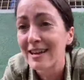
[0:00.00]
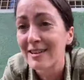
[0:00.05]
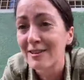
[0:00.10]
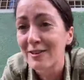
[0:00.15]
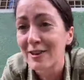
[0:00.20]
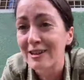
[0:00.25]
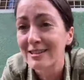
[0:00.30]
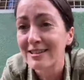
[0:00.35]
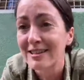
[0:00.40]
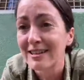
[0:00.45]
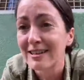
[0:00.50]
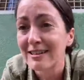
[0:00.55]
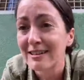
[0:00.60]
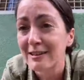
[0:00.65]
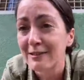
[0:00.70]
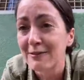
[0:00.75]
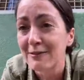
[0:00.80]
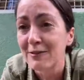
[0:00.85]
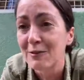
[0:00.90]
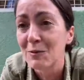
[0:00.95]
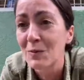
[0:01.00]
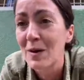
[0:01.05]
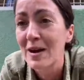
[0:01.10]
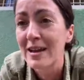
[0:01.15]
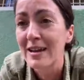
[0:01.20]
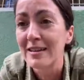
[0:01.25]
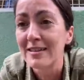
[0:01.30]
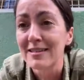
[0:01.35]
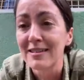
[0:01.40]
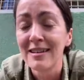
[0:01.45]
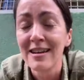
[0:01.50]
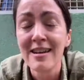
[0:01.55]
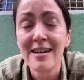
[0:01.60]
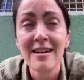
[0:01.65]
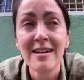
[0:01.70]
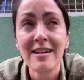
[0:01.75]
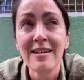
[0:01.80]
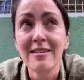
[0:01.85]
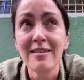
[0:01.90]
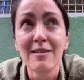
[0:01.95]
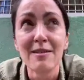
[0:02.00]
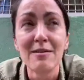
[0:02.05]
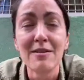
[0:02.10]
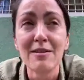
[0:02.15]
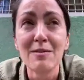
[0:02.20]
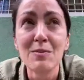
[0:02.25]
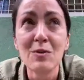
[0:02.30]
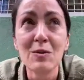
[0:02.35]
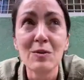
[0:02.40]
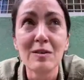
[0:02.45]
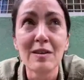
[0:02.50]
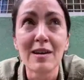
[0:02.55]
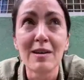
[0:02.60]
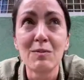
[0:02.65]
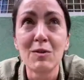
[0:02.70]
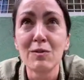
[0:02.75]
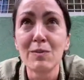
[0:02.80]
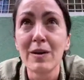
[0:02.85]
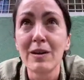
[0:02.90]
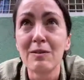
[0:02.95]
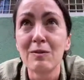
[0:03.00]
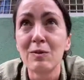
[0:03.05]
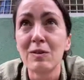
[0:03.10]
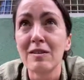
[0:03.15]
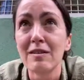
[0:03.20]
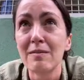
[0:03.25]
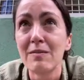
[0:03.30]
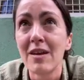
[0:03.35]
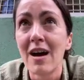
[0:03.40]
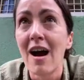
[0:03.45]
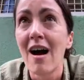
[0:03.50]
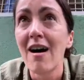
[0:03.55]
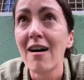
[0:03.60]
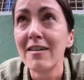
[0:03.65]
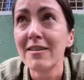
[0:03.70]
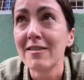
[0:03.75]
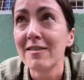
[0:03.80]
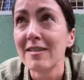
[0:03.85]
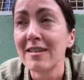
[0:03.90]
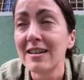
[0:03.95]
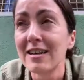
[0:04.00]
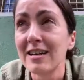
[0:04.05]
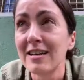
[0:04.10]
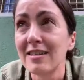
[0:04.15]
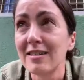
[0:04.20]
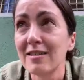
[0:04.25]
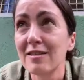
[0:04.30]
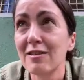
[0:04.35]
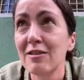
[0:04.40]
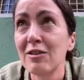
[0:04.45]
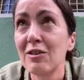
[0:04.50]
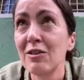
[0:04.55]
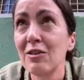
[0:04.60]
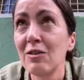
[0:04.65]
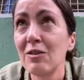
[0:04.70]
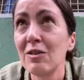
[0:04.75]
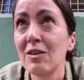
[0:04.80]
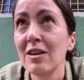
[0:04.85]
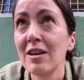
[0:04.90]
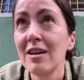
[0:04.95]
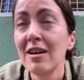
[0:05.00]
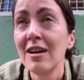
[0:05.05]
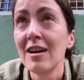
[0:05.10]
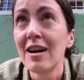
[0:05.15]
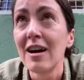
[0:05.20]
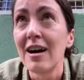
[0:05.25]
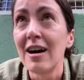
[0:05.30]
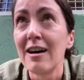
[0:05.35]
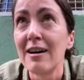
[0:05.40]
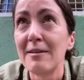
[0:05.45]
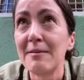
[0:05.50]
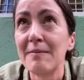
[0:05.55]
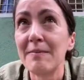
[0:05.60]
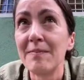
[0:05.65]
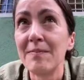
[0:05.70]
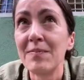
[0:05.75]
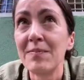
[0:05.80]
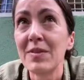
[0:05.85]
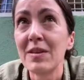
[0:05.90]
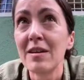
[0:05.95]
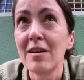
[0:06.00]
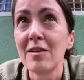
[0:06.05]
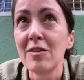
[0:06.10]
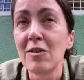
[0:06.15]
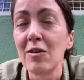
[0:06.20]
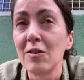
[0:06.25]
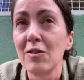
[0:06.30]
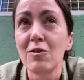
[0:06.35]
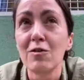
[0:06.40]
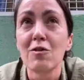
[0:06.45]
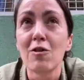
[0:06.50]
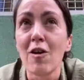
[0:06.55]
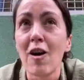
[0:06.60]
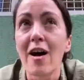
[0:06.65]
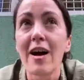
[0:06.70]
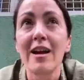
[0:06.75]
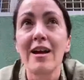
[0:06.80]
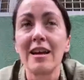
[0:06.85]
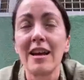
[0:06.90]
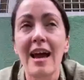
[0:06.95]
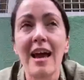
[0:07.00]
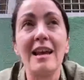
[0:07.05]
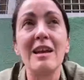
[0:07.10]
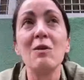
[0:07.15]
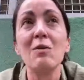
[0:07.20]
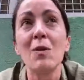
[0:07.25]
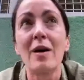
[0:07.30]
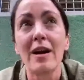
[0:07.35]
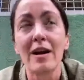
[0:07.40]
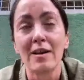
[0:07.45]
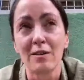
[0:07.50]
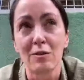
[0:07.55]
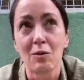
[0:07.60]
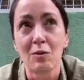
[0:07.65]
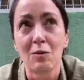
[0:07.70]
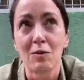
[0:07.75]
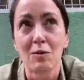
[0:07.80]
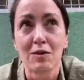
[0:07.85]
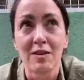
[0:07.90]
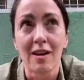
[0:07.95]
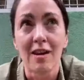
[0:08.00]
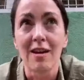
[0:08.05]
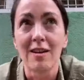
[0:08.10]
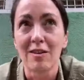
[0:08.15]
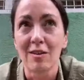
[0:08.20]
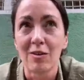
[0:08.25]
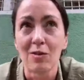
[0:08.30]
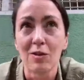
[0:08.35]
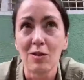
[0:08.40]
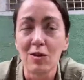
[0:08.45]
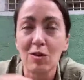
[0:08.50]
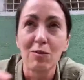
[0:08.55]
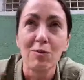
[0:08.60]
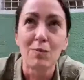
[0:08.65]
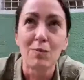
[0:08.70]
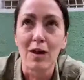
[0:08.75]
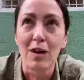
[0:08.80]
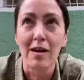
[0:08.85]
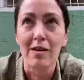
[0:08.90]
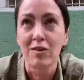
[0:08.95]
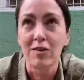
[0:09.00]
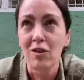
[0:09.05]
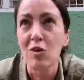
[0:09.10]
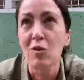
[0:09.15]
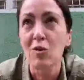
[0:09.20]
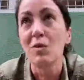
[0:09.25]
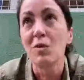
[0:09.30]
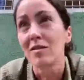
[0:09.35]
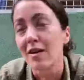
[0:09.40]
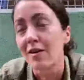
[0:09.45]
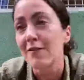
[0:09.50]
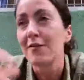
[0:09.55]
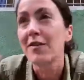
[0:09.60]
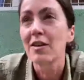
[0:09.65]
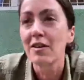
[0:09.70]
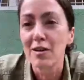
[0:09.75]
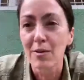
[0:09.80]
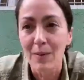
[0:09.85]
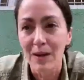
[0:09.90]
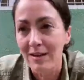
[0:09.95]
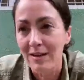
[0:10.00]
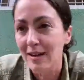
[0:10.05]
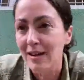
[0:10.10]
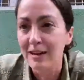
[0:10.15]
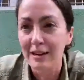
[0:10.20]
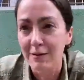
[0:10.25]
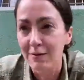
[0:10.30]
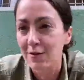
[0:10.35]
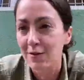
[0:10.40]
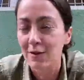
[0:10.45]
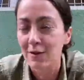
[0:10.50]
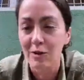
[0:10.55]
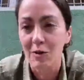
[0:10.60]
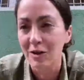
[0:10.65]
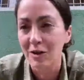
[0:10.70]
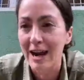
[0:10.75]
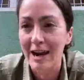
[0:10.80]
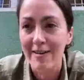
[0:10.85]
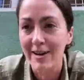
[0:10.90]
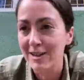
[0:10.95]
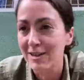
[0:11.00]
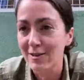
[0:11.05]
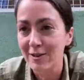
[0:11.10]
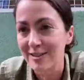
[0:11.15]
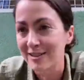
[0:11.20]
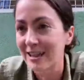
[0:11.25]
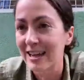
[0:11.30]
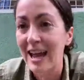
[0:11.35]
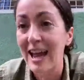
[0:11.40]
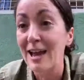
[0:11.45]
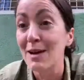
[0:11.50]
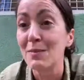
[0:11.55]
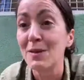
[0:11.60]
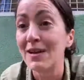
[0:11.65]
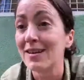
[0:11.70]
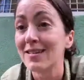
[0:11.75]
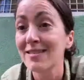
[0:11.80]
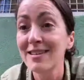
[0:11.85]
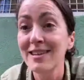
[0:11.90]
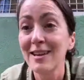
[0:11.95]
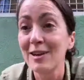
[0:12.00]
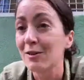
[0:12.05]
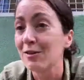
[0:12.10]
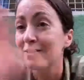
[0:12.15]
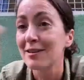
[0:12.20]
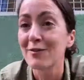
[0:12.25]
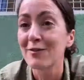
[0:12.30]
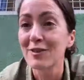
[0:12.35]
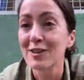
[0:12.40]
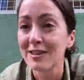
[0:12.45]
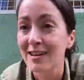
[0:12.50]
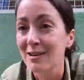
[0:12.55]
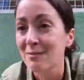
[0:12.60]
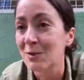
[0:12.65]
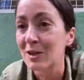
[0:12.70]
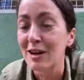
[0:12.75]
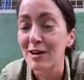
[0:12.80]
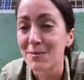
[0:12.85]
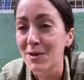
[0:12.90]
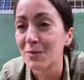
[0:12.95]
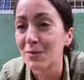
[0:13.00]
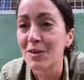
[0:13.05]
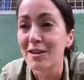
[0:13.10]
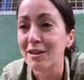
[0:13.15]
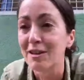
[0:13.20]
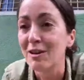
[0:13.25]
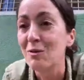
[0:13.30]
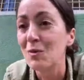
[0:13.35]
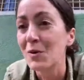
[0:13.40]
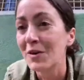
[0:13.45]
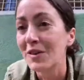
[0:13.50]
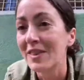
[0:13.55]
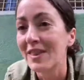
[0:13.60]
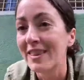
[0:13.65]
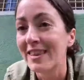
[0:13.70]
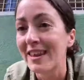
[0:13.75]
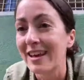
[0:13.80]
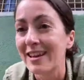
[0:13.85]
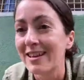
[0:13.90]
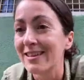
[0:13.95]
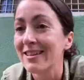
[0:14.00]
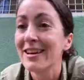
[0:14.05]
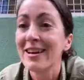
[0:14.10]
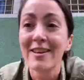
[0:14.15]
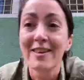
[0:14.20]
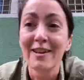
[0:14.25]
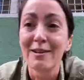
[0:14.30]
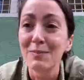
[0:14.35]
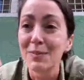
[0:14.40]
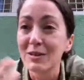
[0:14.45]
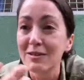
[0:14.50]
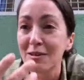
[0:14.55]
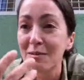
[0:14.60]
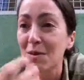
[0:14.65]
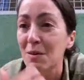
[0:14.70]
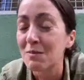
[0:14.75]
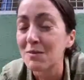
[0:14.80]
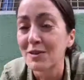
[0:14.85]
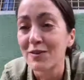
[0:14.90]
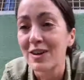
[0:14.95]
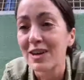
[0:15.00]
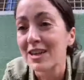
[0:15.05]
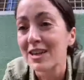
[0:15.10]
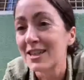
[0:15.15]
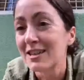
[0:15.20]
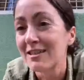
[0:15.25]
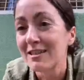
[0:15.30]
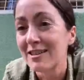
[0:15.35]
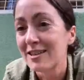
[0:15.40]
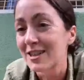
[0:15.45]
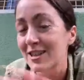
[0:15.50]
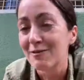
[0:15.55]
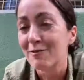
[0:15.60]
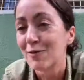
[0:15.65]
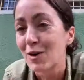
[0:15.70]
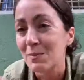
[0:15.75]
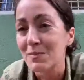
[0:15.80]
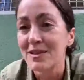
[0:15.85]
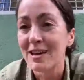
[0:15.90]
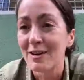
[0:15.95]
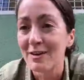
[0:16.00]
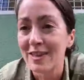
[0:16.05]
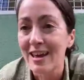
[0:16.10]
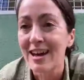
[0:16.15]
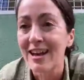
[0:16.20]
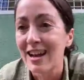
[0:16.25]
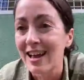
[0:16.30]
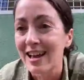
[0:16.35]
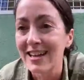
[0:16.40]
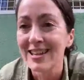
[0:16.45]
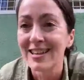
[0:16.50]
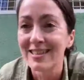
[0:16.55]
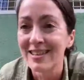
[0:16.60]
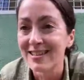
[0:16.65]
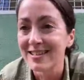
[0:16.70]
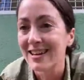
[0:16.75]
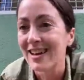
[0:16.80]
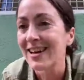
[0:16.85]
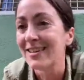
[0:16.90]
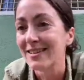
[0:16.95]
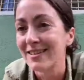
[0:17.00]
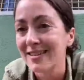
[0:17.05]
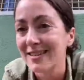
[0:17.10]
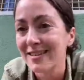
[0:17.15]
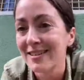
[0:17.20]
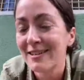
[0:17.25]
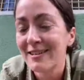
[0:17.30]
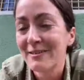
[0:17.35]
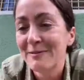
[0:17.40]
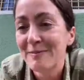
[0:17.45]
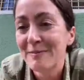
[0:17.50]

interesting and different ways. And the, the more time you spend with them, the harder it is to um, to try in any way and sort of say, you know, uh, humans are fundamentally different on characteristic A, B, and C, because every time we come up with a new one, then there'll be some observation that just rubs out that line in the sand.